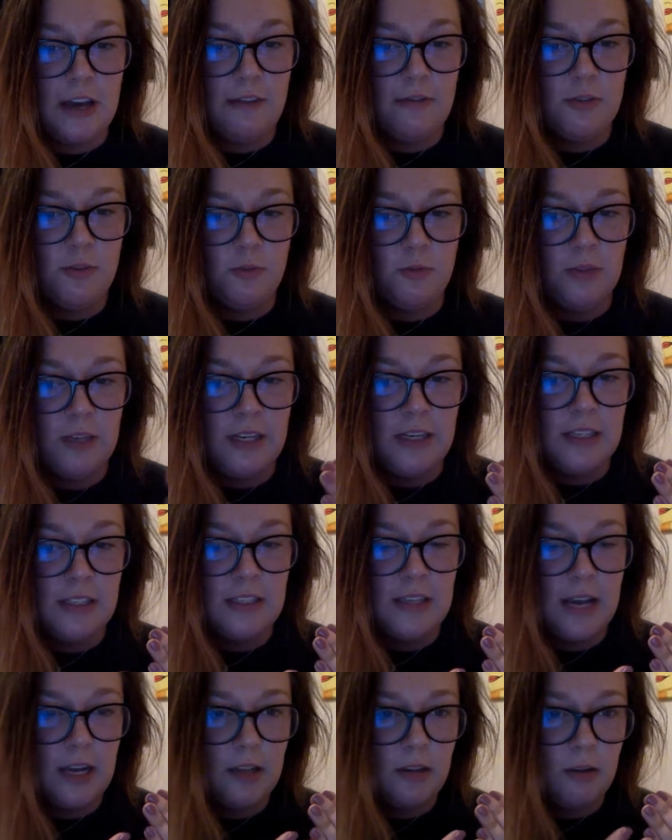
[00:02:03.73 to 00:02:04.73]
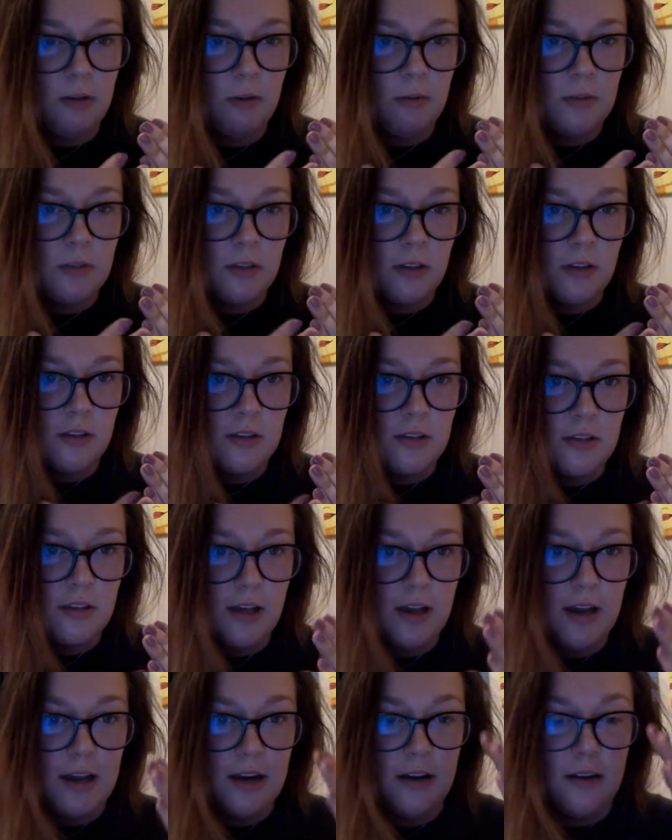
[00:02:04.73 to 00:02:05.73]
have to read exactly what was on the
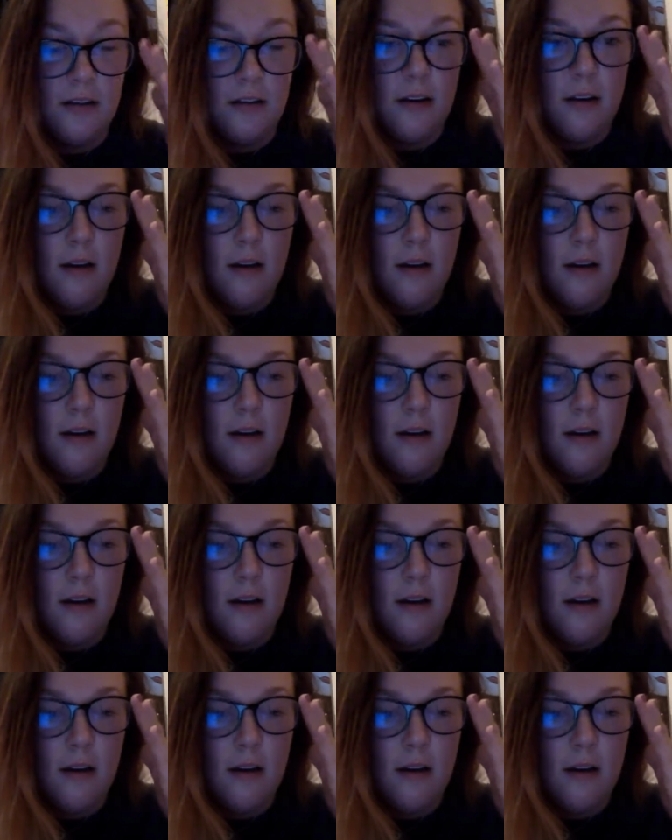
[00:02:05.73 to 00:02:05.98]
slide.